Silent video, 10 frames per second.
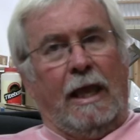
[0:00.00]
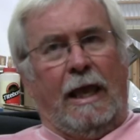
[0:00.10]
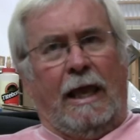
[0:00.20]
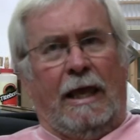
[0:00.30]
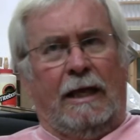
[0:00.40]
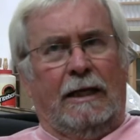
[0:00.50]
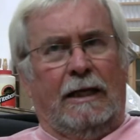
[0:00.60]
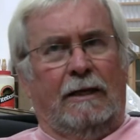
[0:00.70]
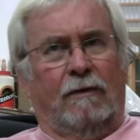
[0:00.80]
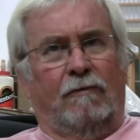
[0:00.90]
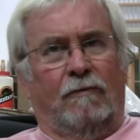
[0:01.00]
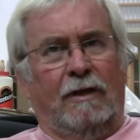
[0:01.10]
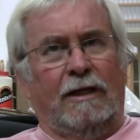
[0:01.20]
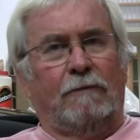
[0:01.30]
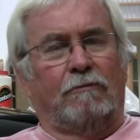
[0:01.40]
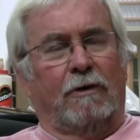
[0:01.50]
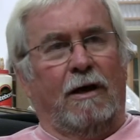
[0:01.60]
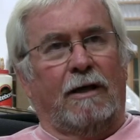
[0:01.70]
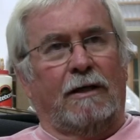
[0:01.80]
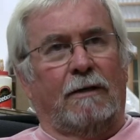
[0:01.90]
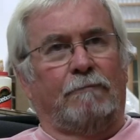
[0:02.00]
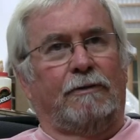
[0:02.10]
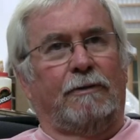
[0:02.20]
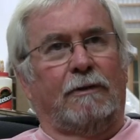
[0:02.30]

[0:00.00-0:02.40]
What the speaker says: And it really brought up